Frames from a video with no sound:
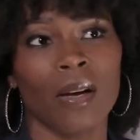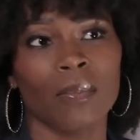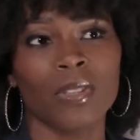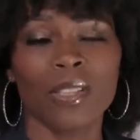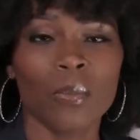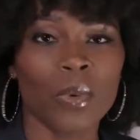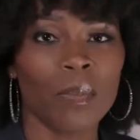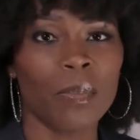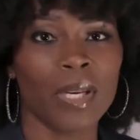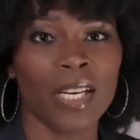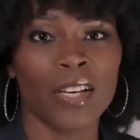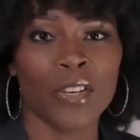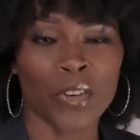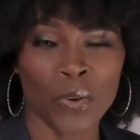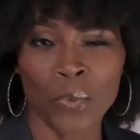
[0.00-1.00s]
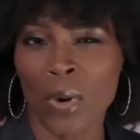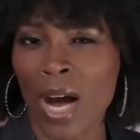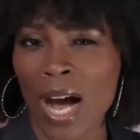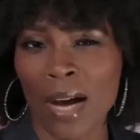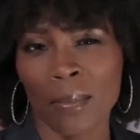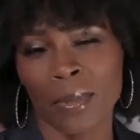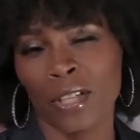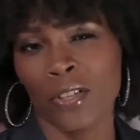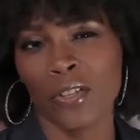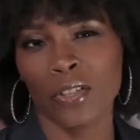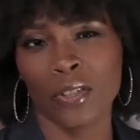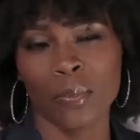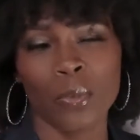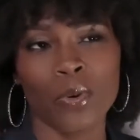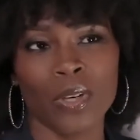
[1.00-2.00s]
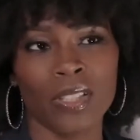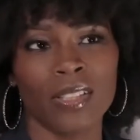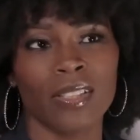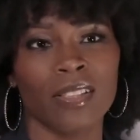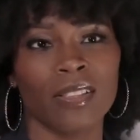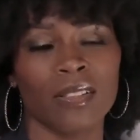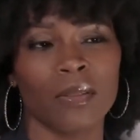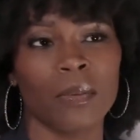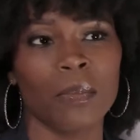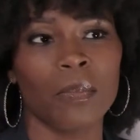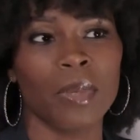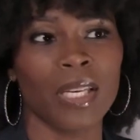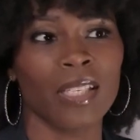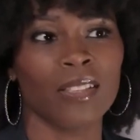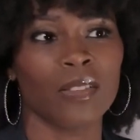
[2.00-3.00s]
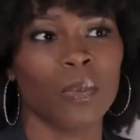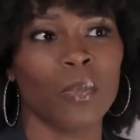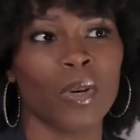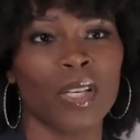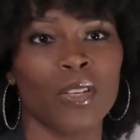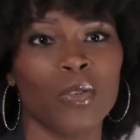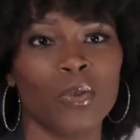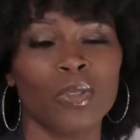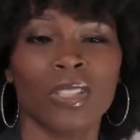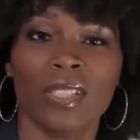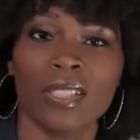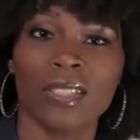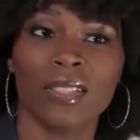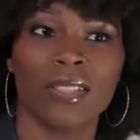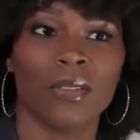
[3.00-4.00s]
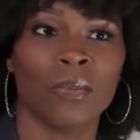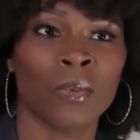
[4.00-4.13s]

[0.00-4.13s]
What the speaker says: someone being your rock, being your support system, being someone who's gonna